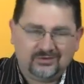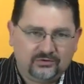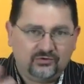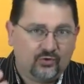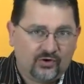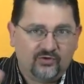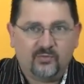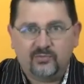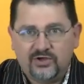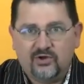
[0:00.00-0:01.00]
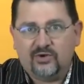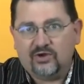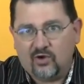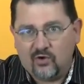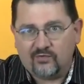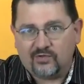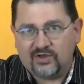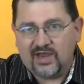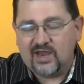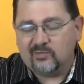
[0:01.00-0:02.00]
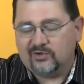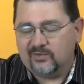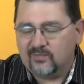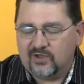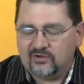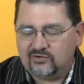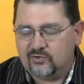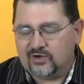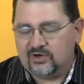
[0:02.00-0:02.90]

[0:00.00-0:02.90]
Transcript: sort of PoE over the cable to it.